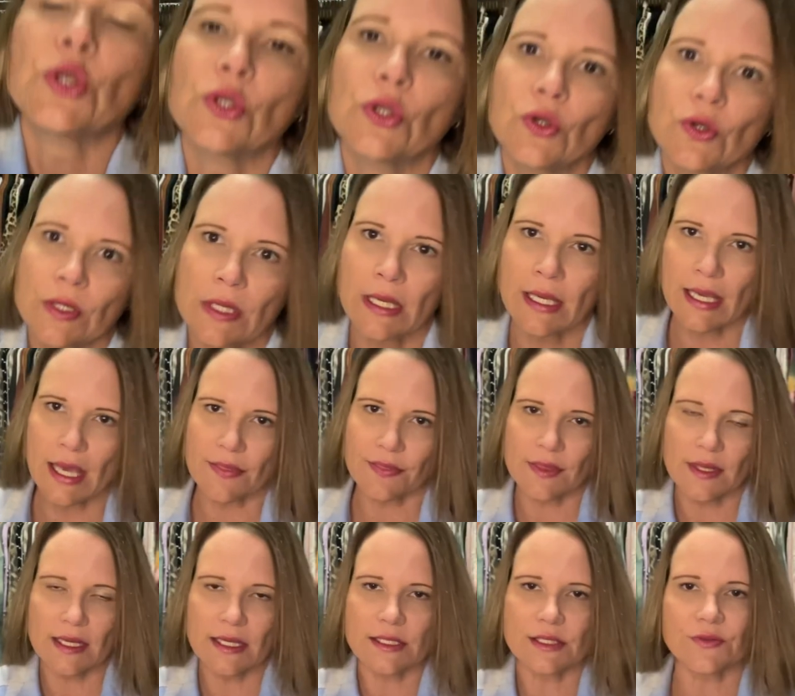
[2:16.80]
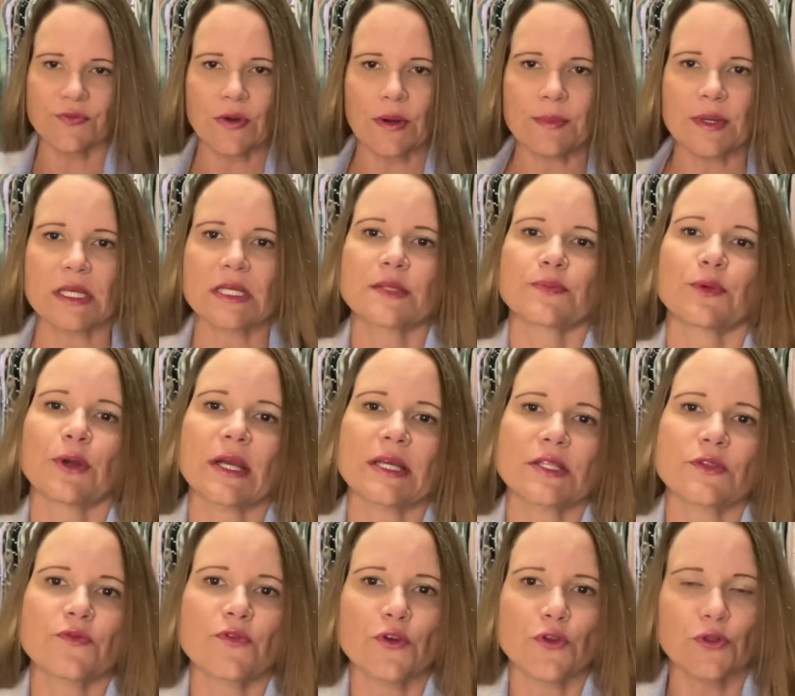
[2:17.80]
you can get these from
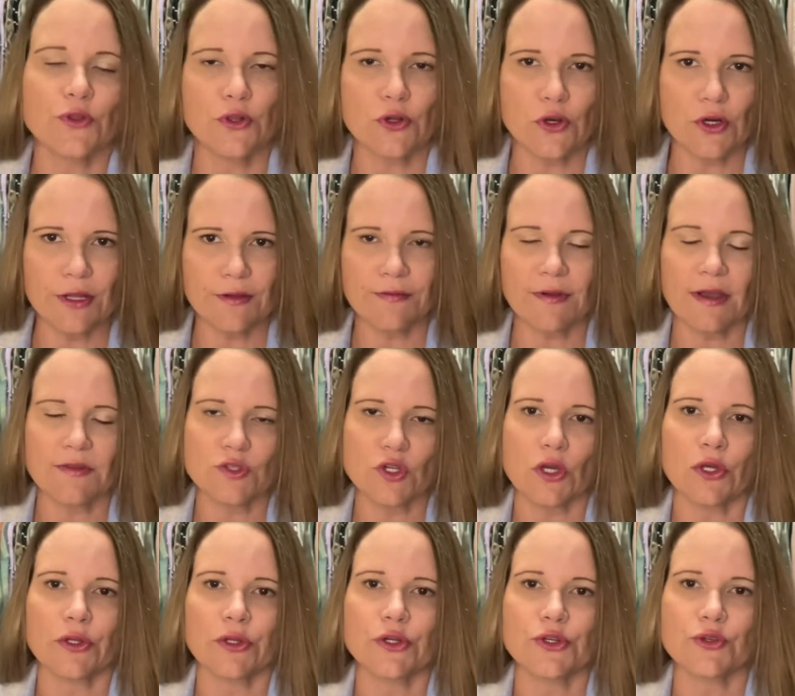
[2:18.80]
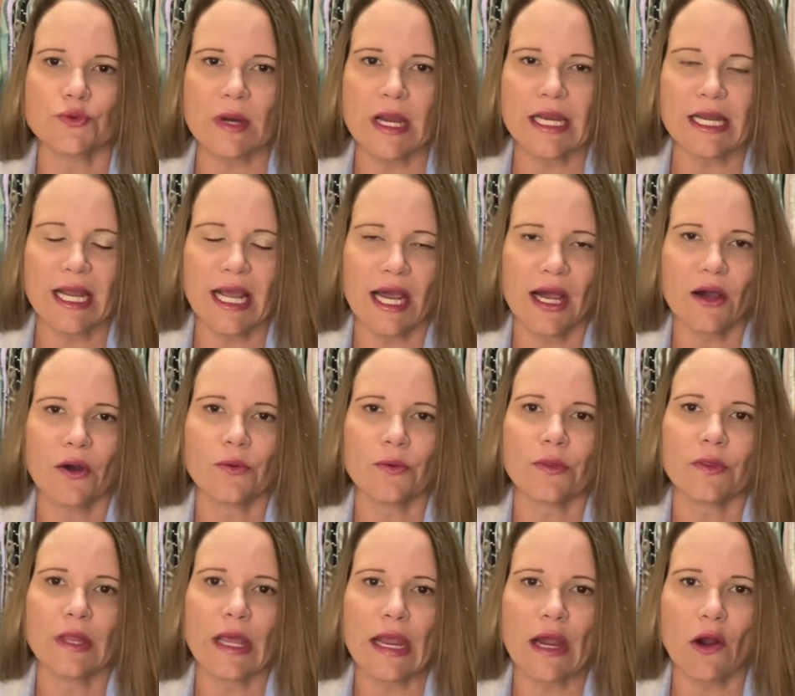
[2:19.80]
Express for $35 right now.
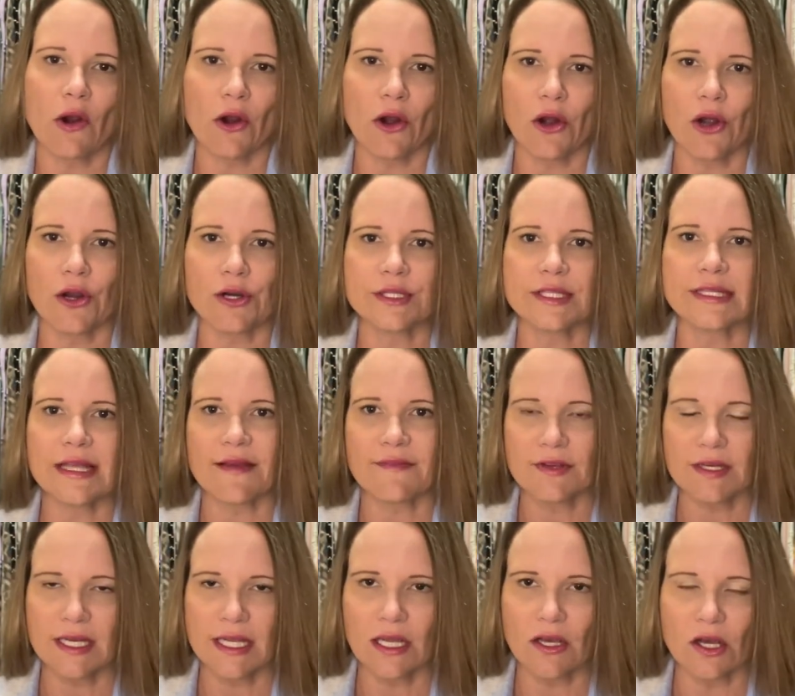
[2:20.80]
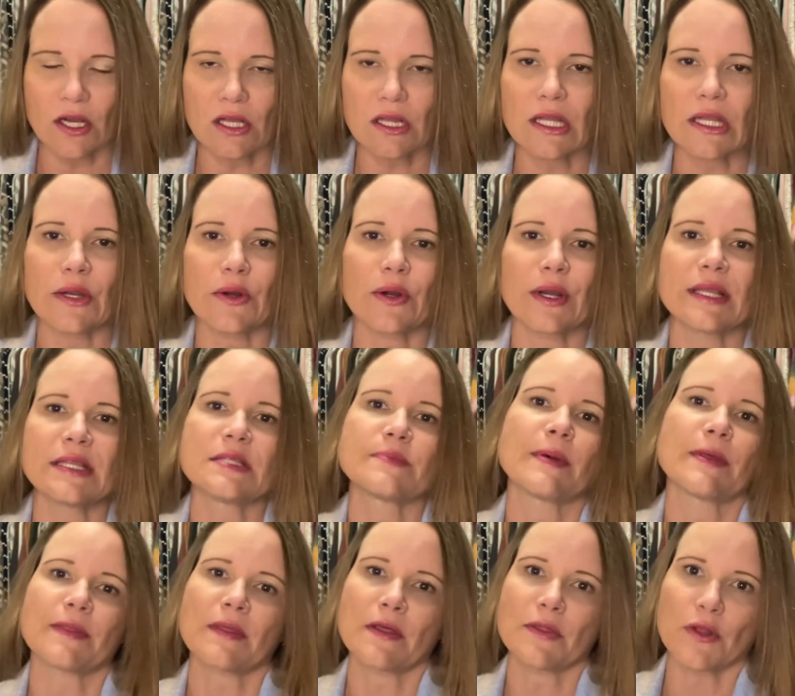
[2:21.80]
They are 70 on clearance,
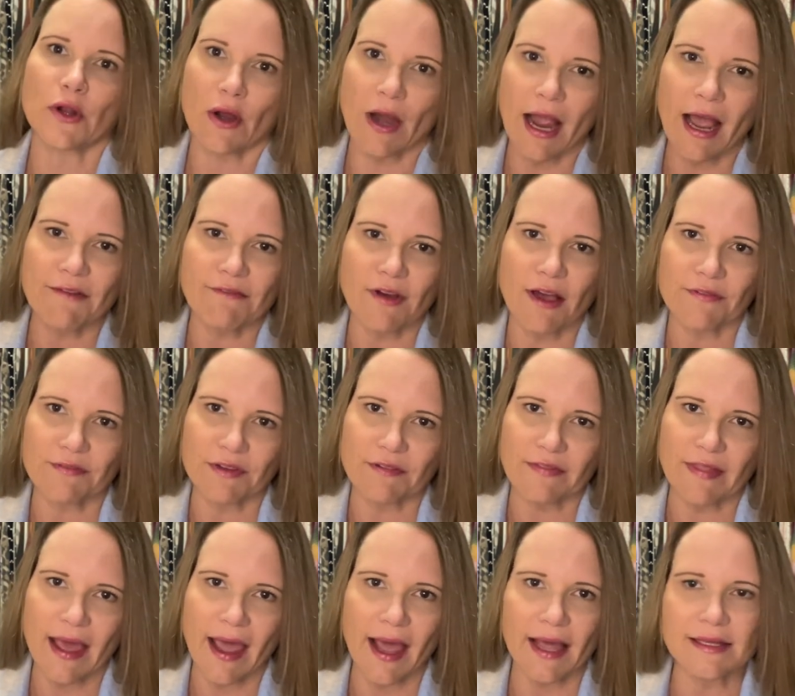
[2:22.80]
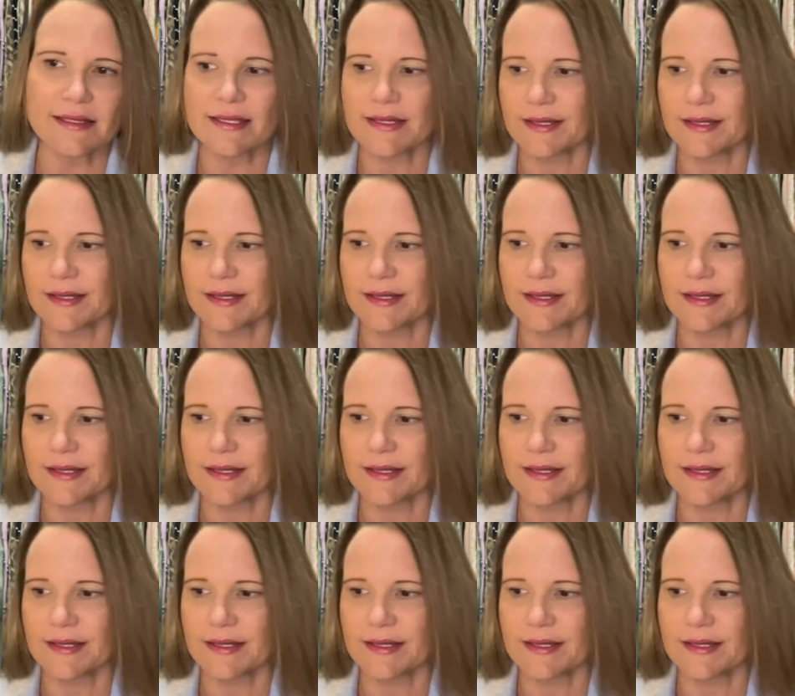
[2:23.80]
but then they're half off of that.